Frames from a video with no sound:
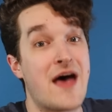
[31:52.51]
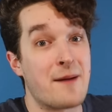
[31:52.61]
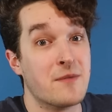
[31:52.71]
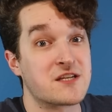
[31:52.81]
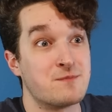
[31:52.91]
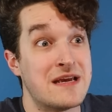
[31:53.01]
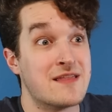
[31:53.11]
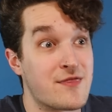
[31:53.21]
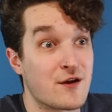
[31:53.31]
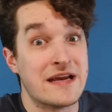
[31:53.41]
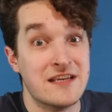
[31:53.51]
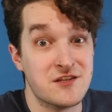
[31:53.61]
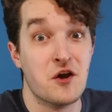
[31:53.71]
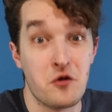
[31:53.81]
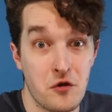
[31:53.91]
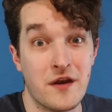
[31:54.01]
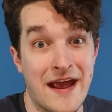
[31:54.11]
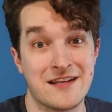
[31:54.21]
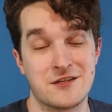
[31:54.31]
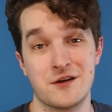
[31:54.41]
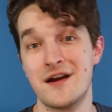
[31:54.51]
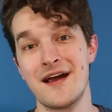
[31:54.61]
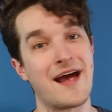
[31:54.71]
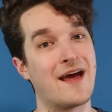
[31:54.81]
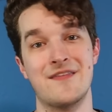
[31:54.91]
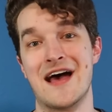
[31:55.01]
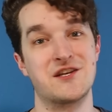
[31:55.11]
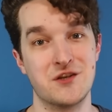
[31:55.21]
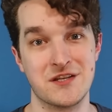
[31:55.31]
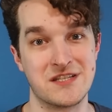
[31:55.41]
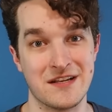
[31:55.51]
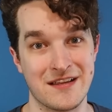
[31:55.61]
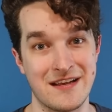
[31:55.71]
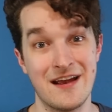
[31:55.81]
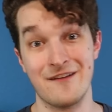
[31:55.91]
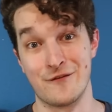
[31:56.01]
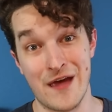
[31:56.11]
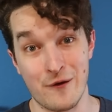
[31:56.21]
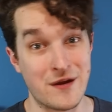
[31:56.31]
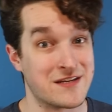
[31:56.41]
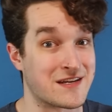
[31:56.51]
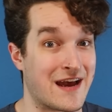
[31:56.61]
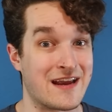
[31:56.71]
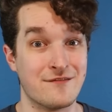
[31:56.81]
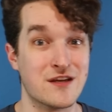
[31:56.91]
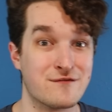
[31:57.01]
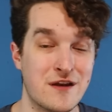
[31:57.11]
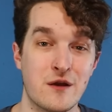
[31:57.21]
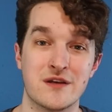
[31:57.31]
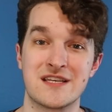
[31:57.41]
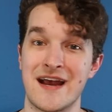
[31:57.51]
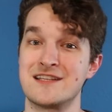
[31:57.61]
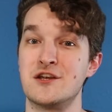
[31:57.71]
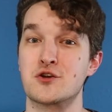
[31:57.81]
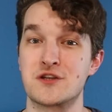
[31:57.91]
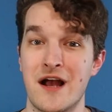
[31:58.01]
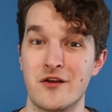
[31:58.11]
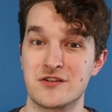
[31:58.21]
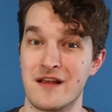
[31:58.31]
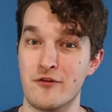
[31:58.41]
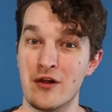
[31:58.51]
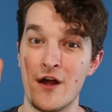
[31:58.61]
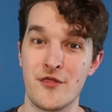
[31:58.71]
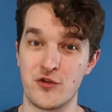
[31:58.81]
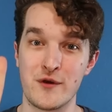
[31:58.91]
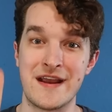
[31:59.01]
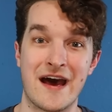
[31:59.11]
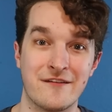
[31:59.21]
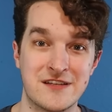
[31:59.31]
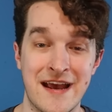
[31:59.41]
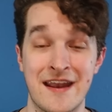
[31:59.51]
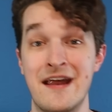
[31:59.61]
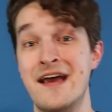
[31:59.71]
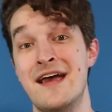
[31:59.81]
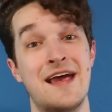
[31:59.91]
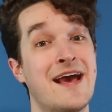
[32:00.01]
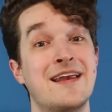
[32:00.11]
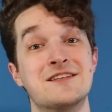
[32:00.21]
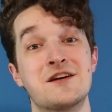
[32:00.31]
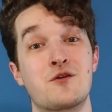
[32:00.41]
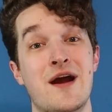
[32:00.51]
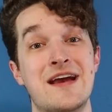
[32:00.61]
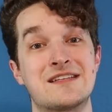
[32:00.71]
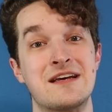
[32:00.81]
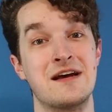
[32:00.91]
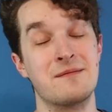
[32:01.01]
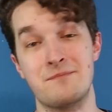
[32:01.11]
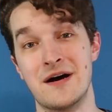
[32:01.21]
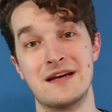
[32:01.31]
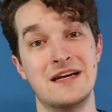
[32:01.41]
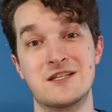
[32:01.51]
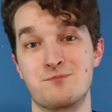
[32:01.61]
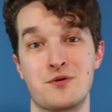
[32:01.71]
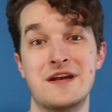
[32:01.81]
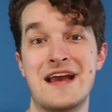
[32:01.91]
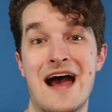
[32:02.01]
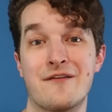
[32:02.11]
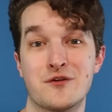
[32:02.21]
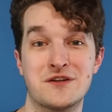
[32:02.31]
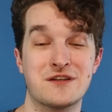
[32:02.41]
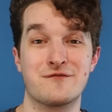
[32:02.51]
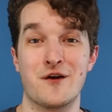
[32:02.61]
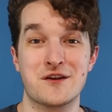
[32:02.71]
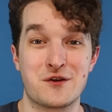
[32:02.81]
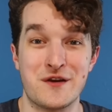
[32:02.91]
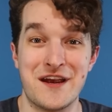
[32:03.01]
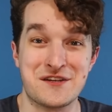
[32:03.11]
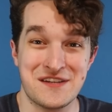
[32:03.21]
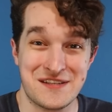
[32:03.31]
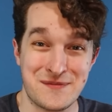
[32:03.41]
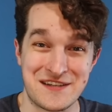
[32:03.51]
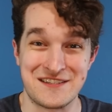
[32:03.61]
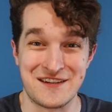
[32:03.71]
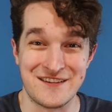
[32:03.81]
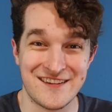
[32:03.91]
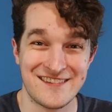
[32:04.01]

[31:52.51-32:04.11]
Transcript: that must mean that there is no good answer, and that's just silly. And for that reason, I give this video a science teacher challenge level 3 out of 10. It isn't great, but it's pretty average as far as creationism is concerned.